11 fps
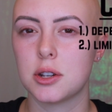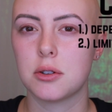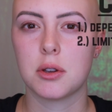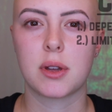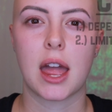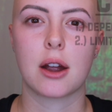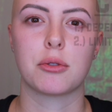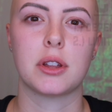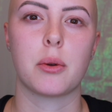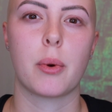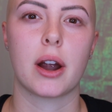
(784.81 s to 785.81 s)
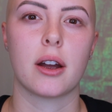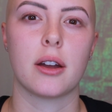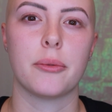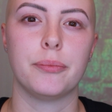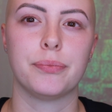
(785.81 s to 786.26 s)
You can't really
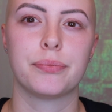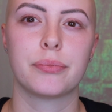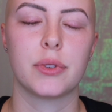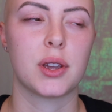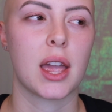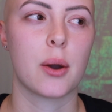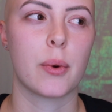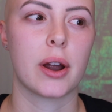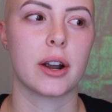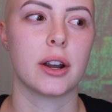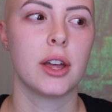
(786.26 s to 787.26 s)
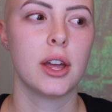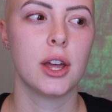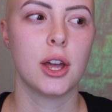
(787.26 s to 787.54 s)
wear you can't wear